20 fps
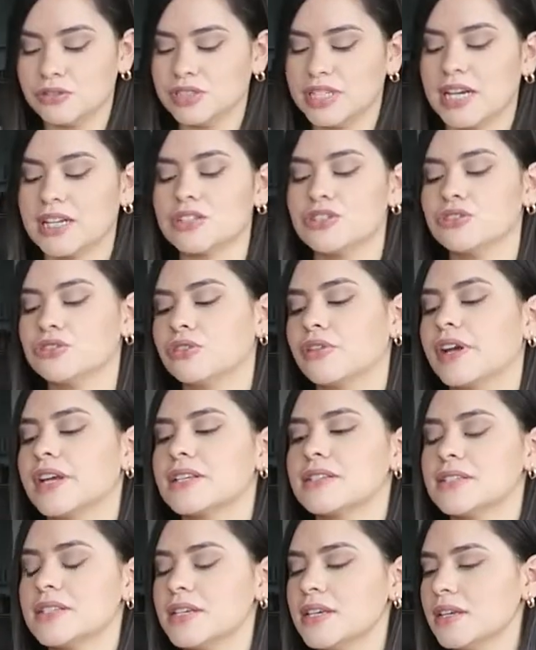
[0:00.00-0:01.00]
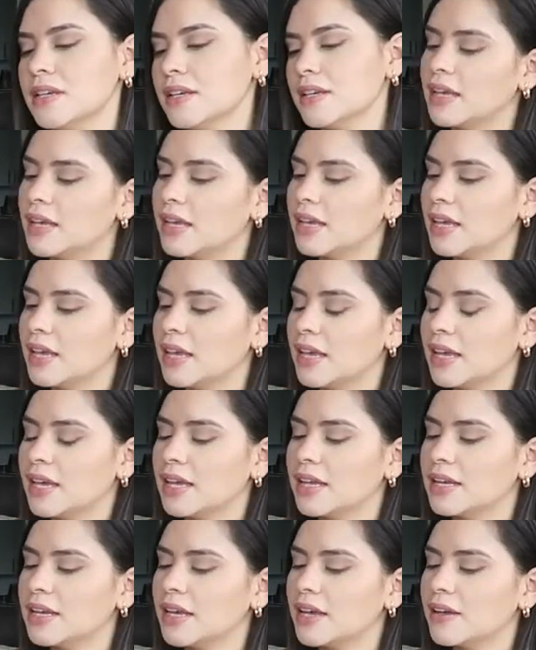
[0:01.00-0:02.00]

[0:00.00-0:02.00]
not too crazy. And